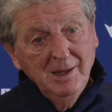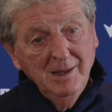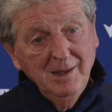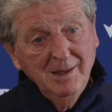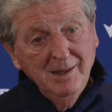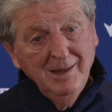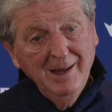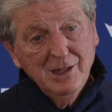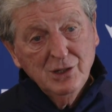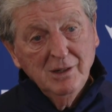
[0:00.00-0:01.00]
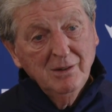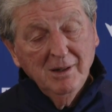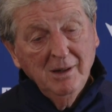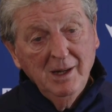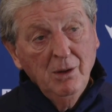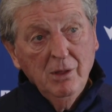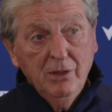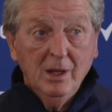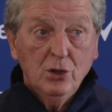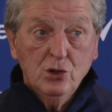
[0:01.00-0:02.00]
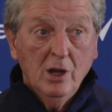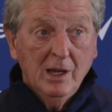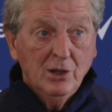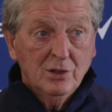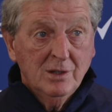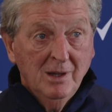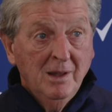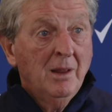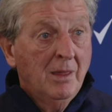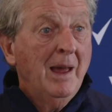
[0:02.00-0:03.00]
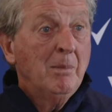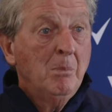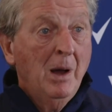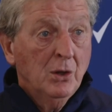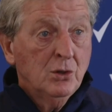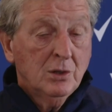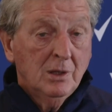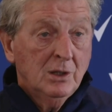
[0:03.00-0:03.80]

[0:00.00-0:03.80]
it hasn't, I don't think, changed that much.